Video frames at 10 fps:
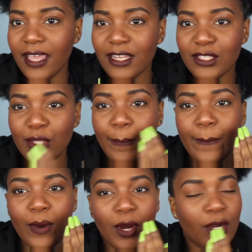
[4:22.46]
and it's the
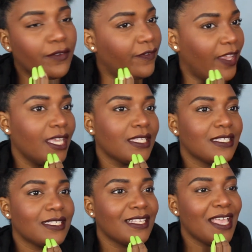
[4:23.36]

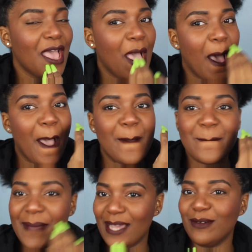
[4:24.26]
perfect
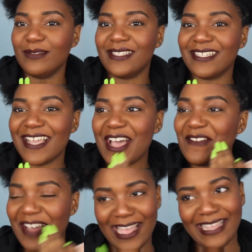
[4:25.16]
amount
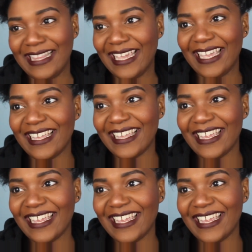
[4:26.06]
of a highlight.